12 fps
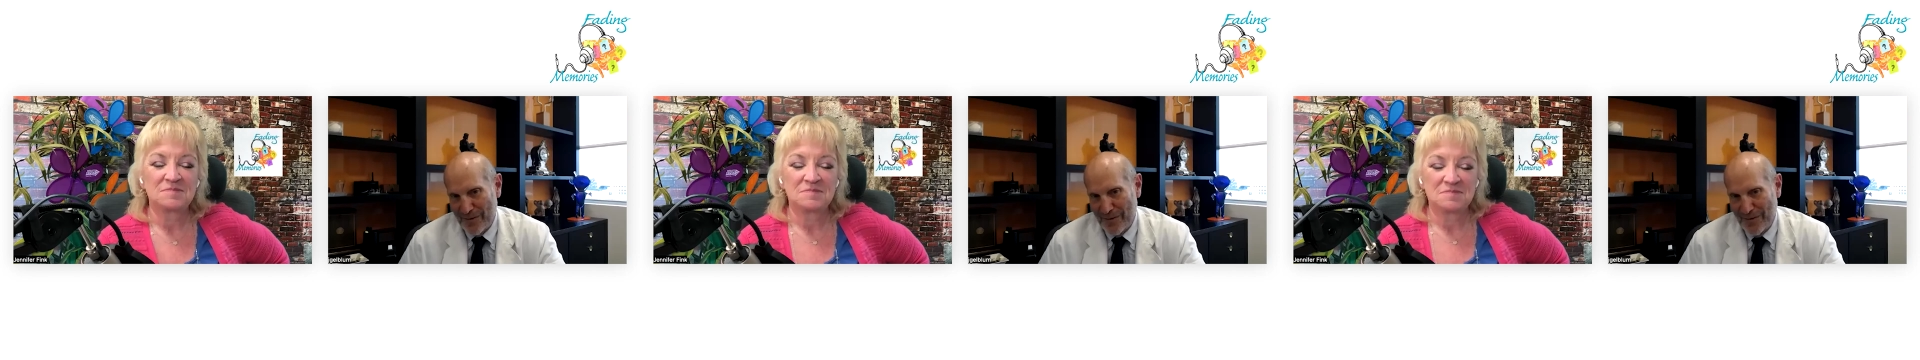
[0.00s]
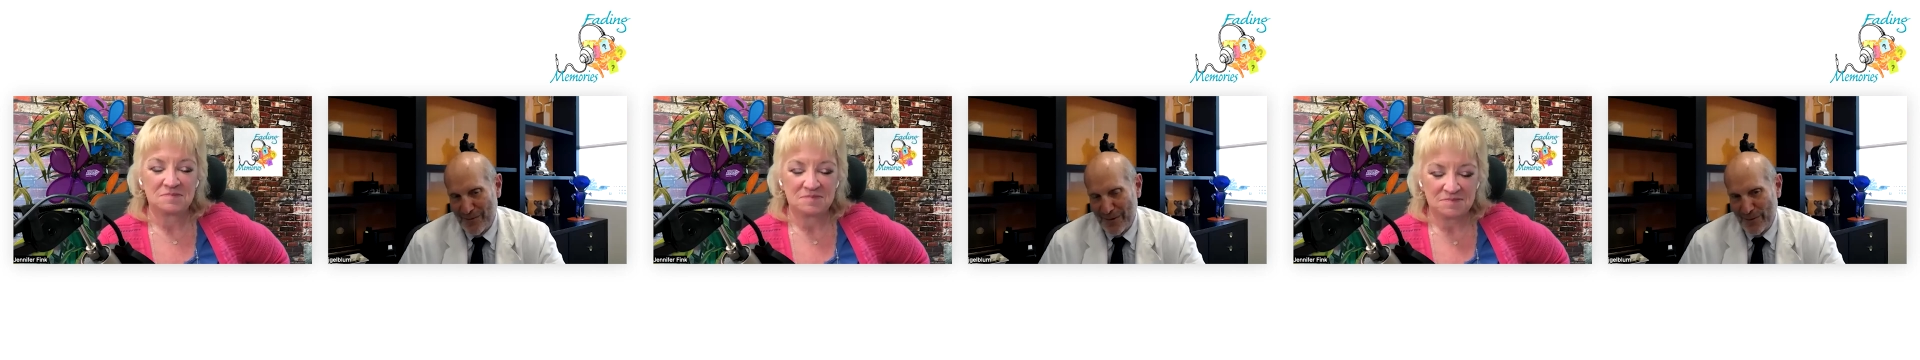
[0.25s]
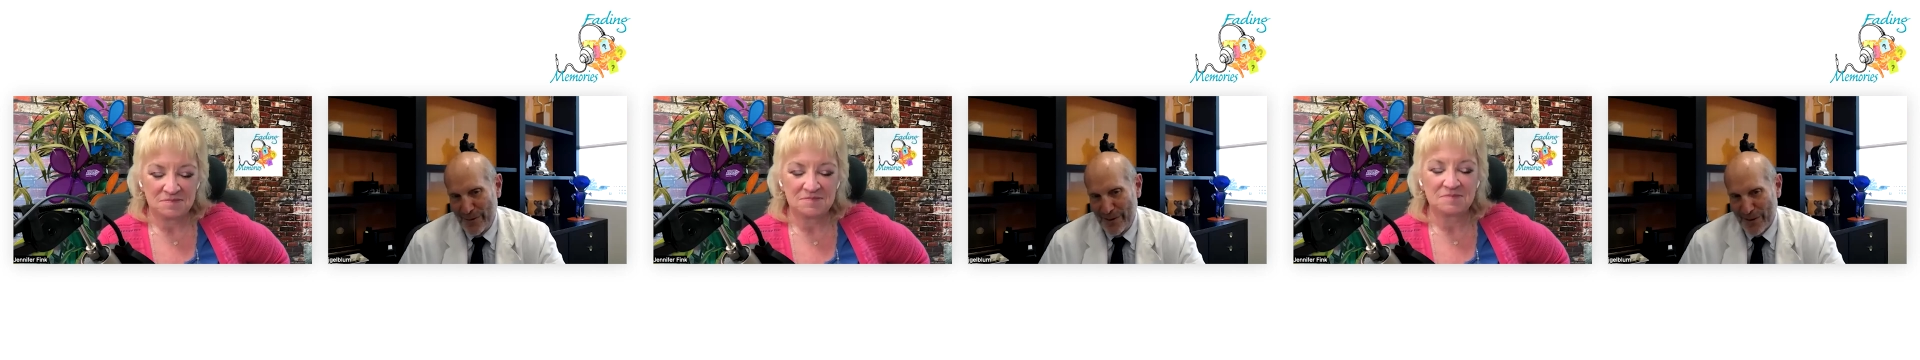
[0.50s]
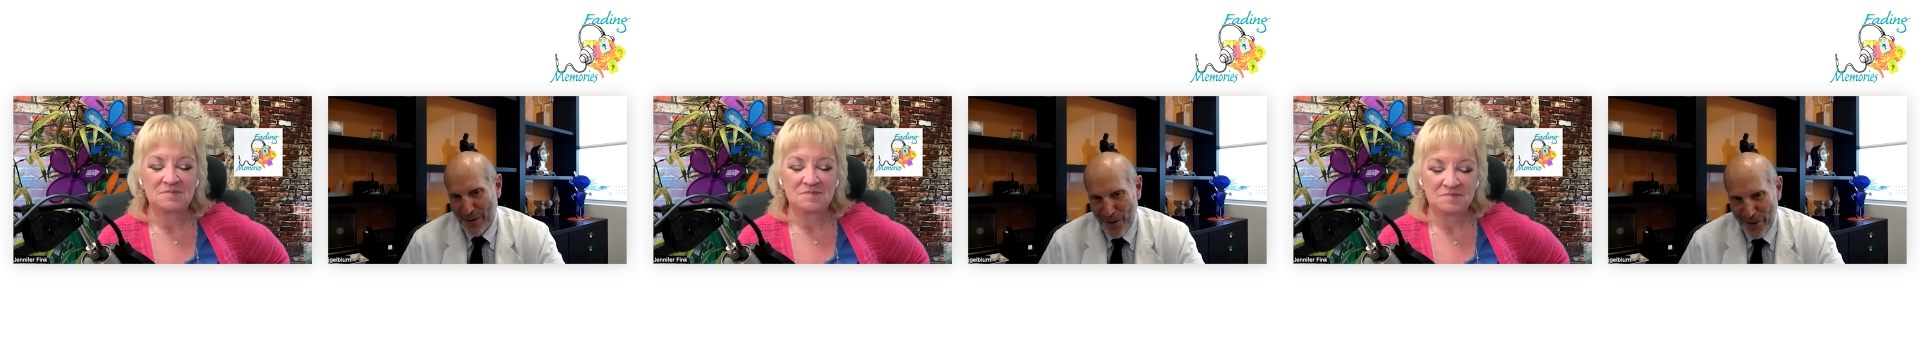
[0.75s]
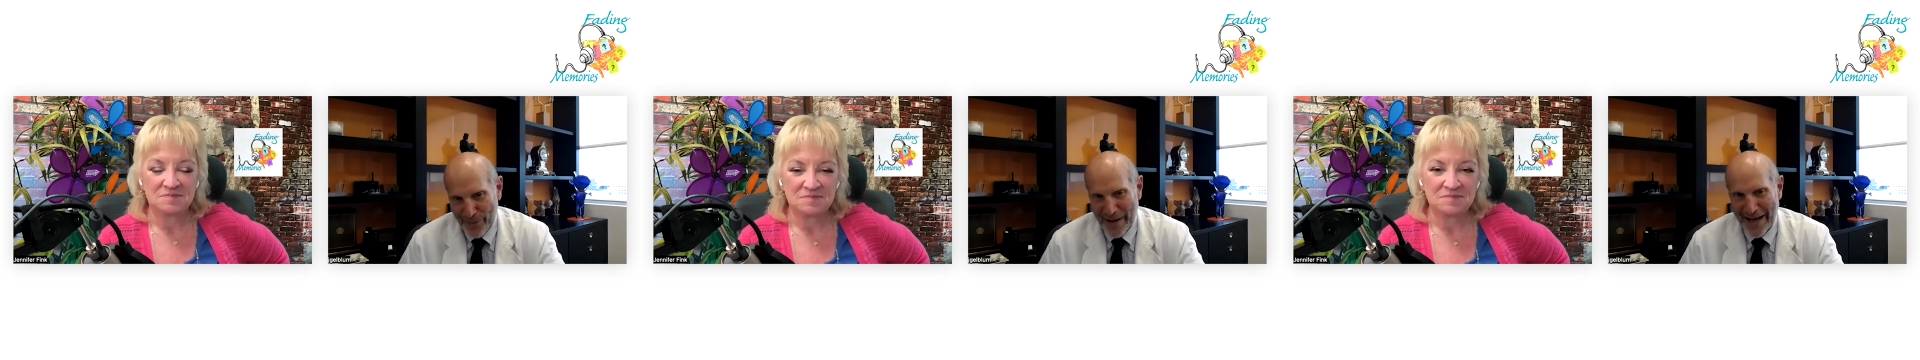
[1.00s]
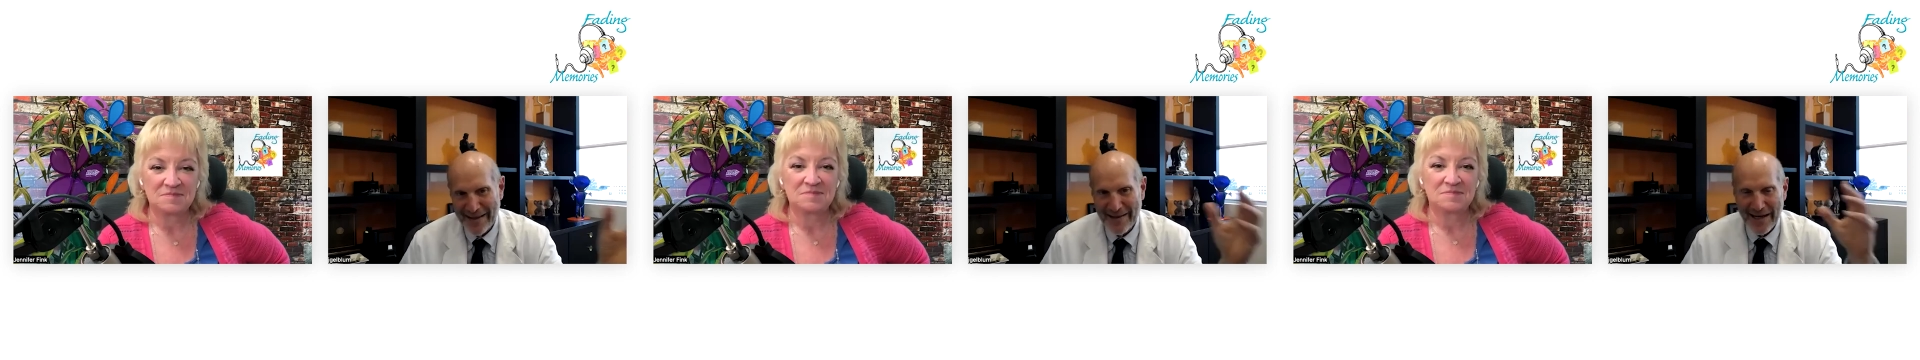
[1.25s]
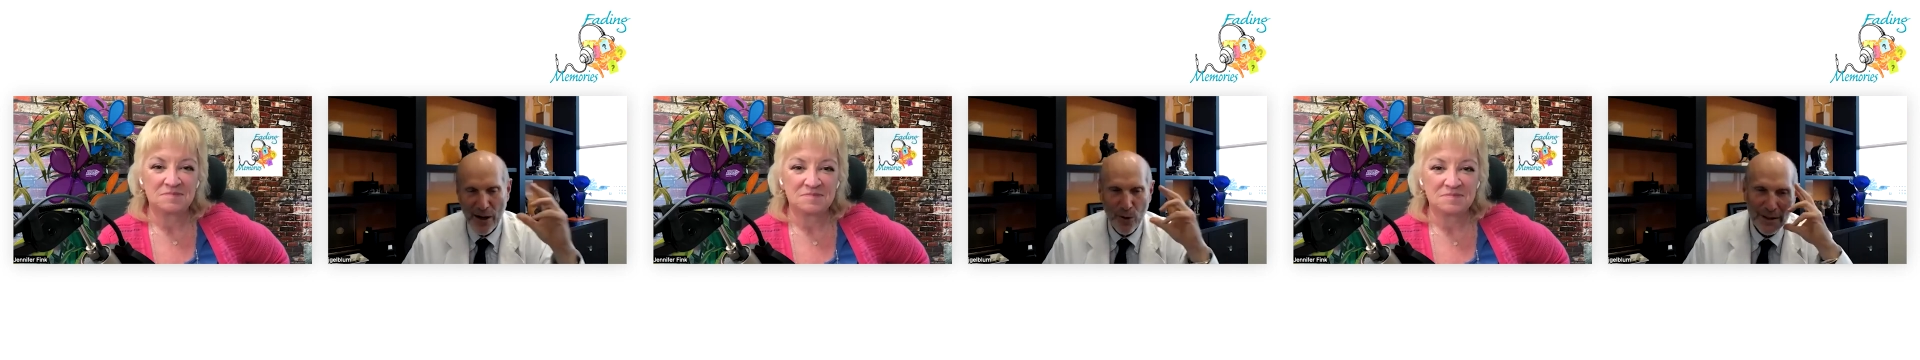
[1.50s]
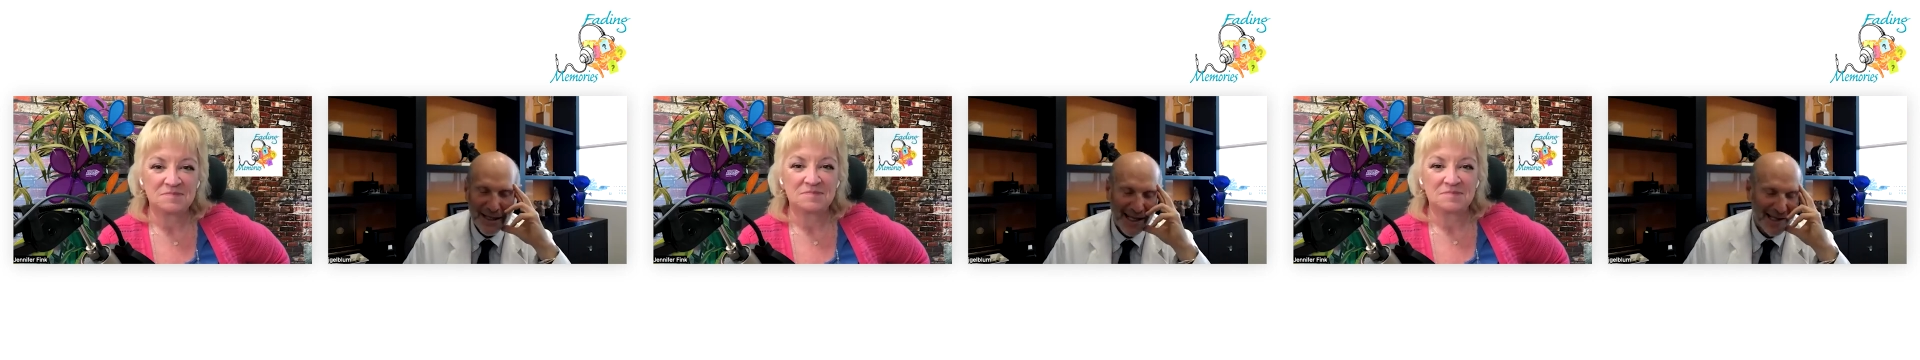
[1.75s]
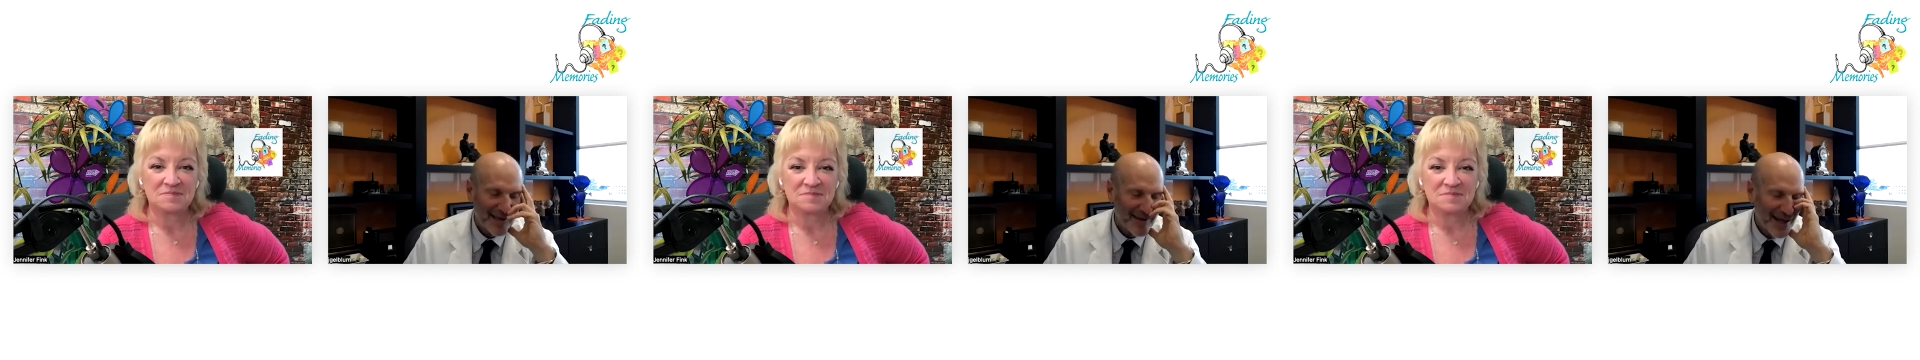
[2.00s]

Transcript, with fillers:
Speaker 1: what we were called back in the day, hooligans.